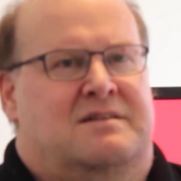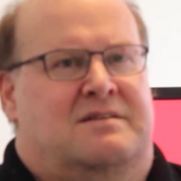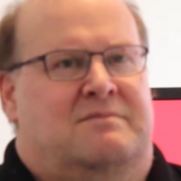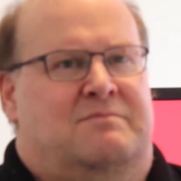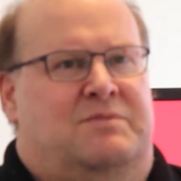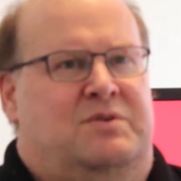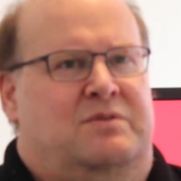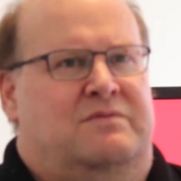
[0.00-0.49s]

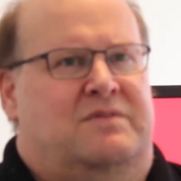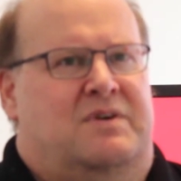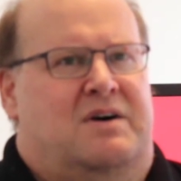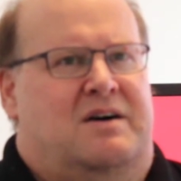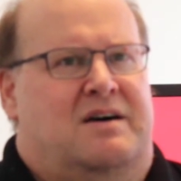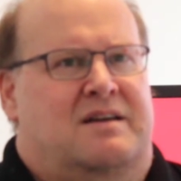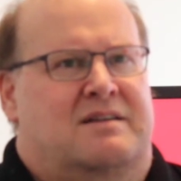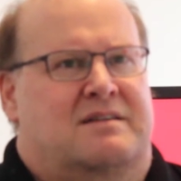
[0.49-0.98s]
move
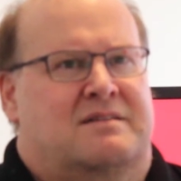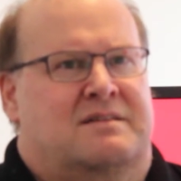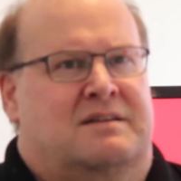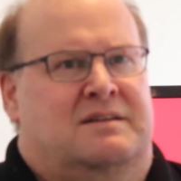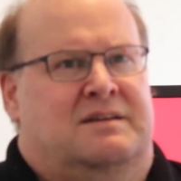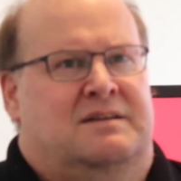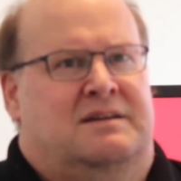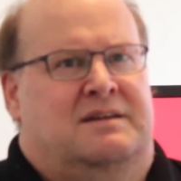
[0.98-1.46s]
on.
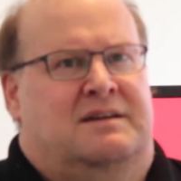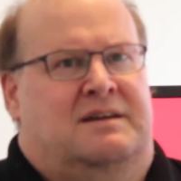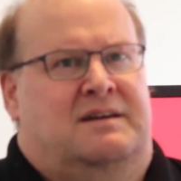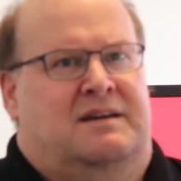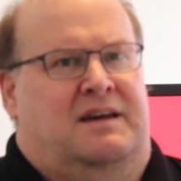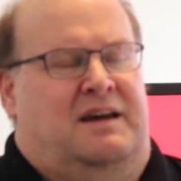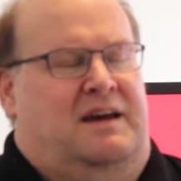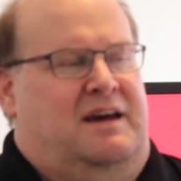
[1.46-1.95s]

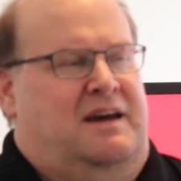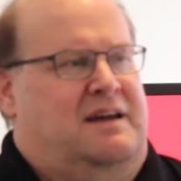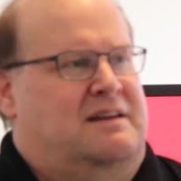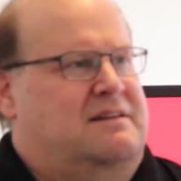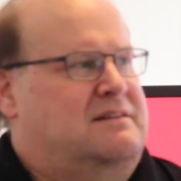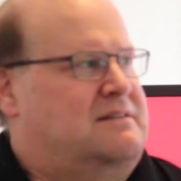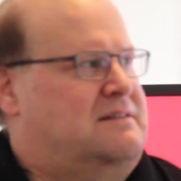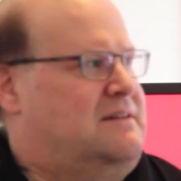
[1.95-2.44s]

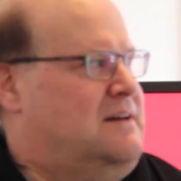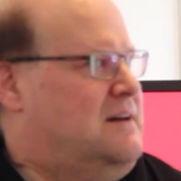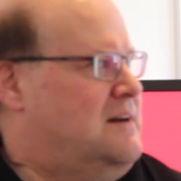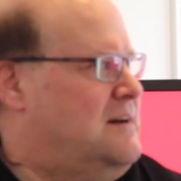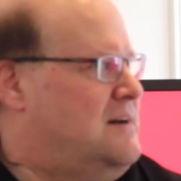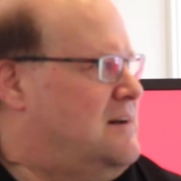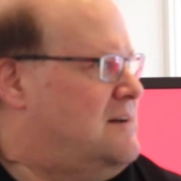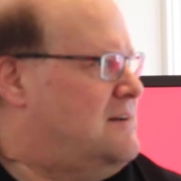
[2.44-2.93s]
And
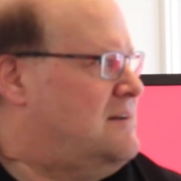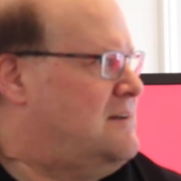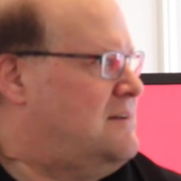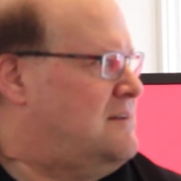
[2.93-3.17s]
to